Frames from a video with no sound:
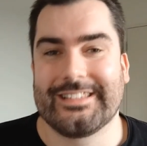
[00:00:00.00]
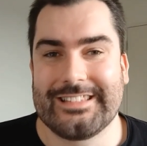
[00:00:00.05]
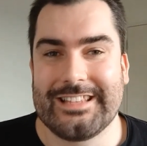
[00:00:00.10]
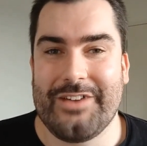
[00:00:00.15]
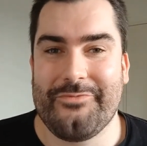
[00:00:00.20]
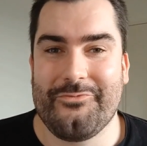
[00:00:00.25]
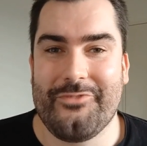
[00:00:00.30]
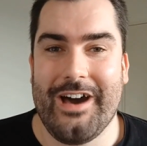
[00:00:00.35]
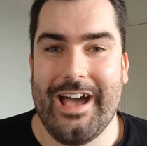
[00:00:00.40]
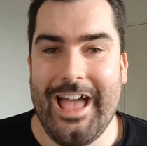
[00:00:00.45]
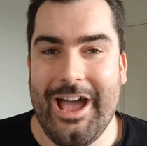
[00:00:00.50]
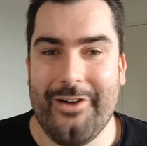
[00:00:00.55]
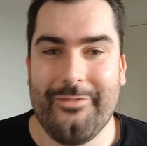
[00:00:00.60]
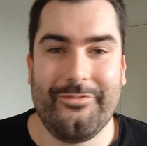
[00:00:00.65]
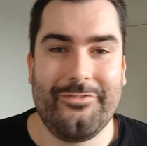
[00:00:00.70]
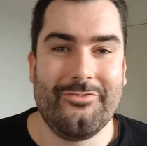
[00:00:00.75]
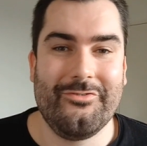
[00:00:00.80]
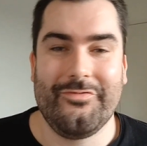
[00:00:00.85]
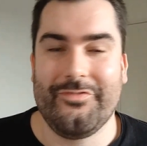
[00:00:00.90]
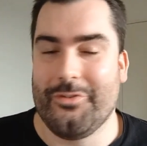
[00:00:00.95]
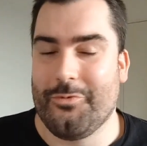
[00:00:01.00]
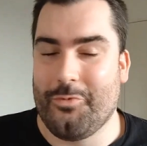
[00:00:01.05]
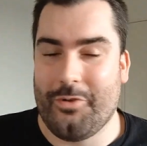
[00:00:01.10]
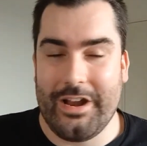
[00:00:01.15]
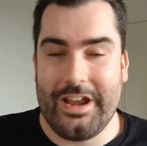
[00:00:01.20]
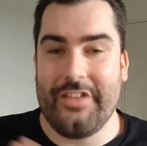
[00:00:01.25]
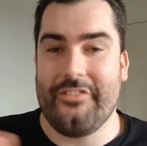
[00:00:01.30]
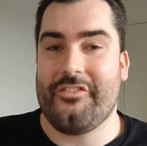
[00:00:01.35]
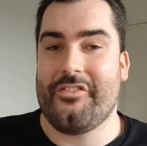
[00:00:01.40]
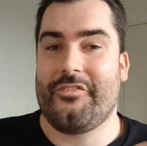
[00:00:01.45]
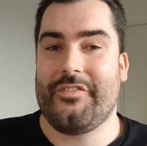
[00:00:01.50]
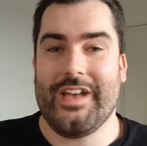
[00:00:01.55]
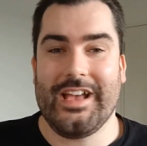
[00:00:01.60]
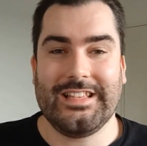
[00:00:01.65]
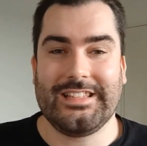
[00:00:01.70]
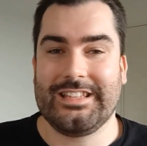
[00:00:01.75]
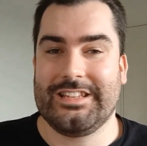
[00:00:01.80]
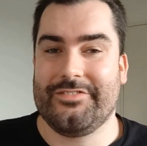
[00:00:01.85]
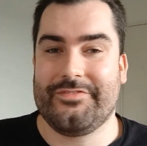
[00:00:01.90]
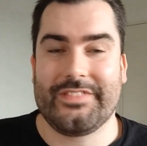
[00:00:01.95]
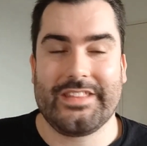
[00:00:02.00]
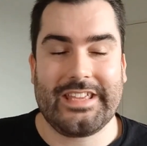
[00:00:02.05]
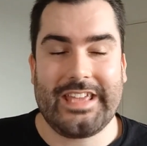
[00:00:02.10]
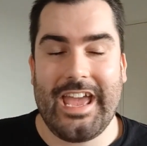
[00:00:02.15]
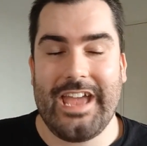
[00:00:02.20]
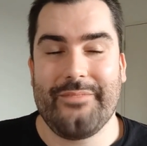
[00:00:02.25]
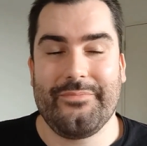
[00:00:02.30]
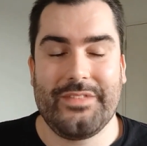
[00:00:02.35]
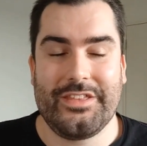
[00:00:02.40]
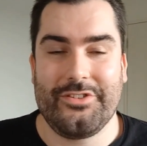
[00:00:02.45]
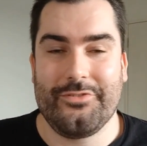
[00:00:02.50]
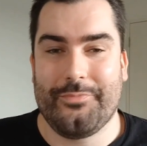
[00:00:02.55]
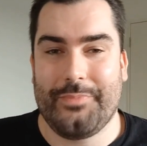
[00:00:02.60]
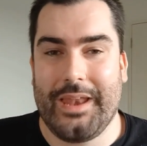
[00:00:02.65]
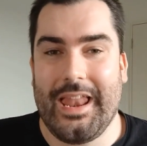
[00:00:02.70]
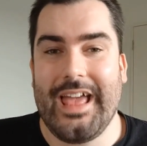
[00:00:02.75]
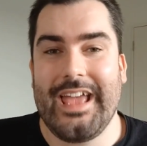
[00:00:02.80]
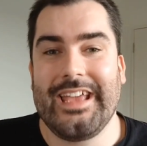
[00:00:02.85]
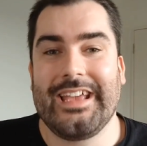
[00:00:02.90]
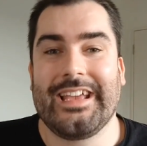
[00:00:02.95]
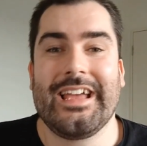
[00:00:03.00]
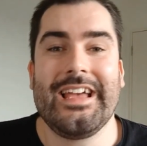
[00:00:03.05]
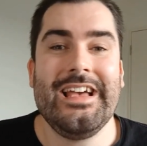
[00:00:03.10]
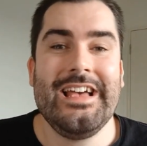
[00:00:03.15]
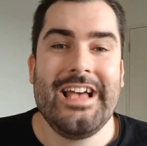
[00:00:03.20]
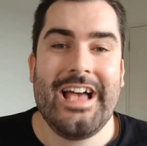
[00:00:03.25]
somewhat helpful for whatever facet of the game that you're playing.